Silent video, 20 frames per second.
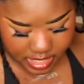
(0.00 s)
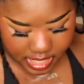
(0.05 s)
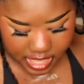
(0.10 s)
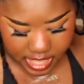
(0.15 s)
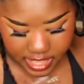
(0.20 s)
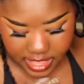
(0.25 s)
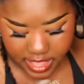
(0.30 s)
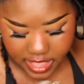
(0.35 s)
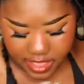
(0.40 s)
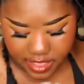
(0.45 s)

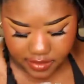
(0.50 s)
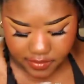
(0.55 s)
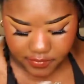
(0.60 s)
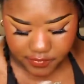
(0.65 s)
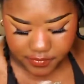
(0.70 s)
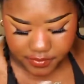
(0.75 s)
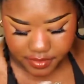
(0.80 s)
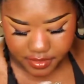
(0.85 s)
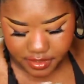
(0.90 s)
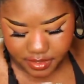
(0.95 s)
I
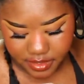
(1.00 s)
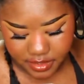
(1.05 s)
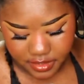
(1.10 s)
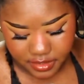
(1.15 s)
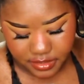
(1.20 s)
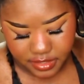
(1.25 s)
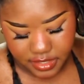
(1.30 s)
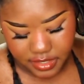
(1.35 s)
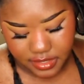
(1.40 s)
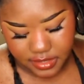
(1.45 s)
have
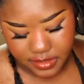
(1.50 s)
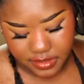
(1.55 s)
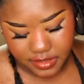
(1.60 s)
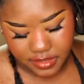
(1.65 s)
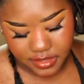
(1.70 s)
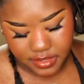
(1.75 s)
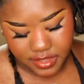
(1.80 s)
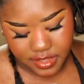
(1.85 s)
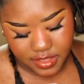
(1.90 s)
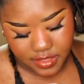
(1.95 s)
the like
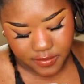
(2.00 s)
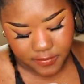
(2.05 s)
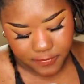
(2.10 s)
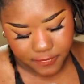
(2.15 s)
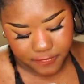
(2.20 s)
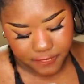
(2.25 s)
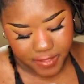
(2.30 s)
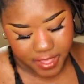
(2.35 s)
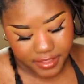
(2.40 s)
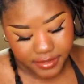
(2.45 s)

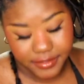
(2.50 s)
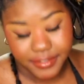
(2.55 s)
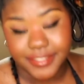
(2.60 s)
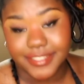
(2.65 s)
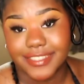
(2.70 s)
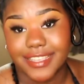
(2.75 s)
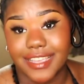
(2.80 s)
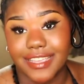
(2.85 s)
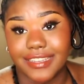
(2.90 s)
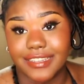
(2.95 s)
Fire
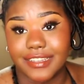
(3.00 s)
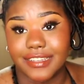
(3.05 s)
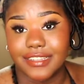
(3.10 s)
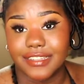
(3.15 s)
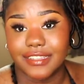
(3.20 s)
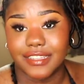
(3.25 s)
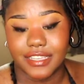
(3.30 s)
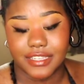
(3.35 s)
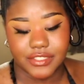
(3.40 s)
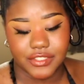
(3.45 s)
Sign
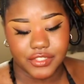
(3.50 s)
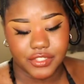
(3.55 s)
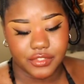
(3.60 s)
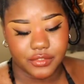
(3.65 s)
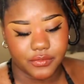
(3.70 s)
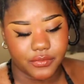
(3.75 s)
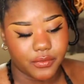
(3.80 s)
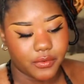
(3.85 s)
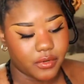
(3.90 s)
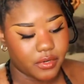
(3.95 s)

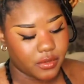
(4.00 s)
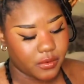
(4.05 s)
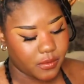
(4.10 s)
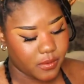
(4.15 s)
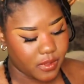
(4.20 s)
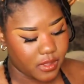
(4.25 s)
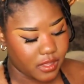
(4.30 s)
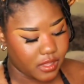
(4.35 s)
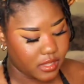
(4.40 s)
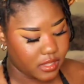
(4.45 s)
collection
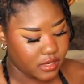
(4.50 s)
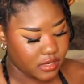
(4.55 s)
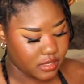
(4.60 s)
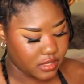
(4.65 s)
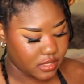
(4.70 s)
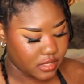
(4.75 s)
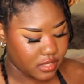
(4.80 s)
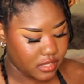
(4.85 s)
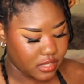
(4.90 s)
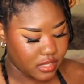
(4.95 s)
4-quad.
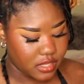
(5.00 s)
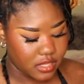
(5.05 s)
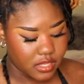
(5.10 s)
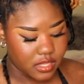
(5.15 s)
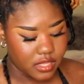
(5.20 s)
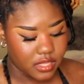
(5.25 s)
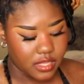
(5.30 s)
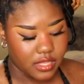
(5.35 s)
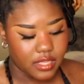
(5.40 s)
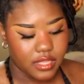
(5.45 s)

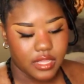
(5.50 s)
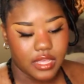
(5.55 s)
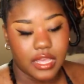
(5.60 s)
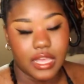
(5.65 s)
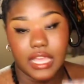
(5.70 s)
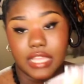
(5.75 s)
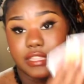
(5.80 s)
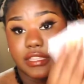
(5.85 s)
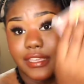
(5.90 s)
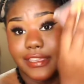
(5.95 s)

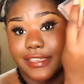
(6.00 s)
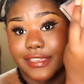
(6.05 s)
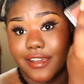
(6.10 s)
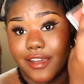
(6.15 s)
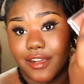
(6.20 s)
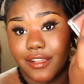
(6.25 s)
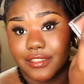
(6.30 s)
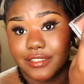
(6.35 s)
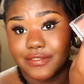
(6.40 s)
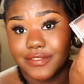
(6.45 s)
I like
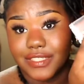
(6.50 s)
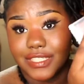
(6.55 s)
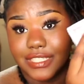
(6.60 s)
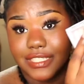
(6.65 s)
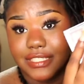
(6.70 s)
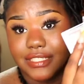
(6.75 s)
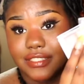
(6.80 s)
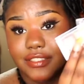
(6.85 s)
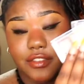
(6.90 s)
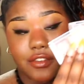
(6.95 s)
all of
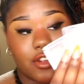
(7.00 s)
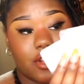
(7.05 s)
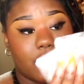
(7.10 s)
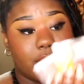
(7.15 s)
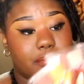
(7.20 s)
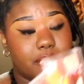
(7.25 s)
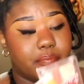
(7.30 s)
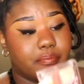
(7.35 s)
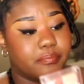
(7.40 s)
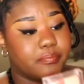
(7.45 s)
these.
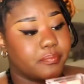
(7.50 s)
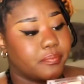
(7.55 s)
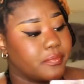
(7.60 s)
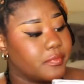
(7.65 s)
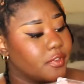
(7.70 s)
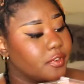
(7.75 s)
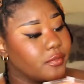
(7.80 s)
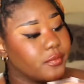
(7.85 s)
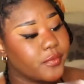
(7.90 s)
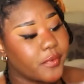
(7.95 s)

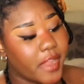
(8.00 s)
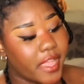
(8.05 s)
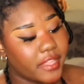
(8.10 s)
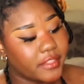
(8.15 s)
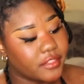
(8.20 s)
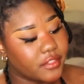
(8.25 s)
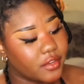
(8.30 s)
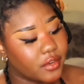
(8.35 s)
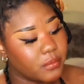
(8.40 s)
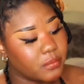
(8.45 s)
They're
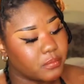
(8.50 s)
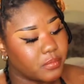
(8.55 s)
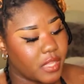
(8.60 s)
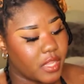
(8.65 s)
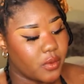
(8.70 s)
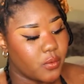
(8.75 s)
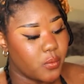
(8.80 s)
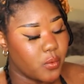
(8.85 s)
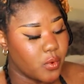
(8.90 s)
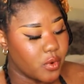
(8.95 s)
red. They're
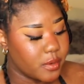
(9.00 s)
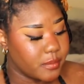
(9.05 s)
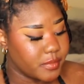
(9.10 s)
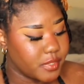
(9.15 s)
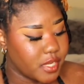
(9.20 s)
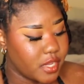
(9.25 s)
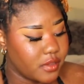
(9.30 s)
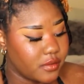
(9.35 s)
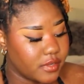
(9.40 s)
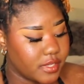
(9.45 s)
like warm
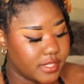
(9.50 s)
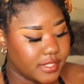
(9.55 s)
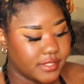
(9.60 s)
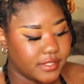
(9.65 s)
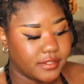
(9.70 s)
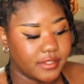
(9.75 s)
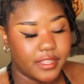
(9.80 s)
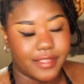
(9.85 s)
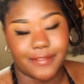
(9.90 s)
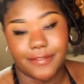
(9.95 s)
tone because
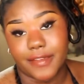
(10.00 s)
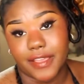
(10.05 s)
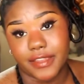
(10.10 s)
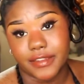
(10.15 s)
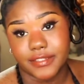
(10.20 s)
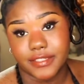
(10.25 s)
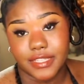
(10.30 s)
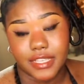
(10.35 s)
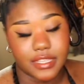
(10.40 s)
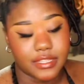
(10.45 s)
they're like
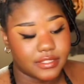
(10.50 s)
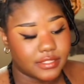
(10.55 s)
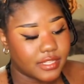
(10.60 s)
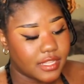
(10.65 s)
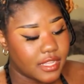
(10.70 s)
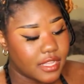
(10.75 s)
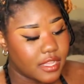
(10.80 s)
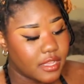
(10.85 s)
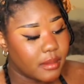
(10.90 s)
fire signs,